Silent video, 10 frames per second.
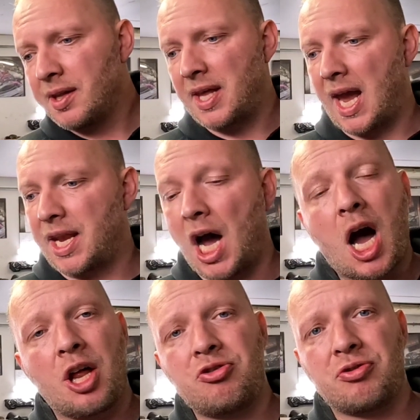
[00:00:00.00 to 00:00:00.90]
then
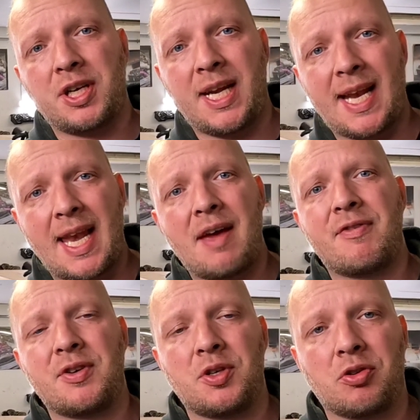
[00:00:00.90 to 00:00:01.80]

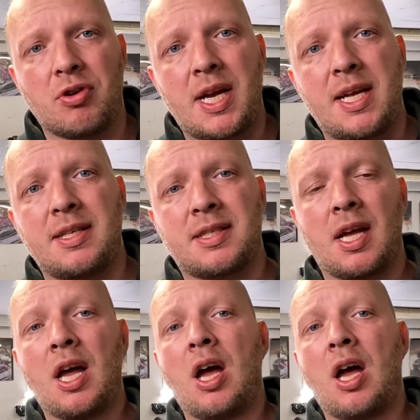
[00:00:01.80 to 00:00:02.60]
111 degrees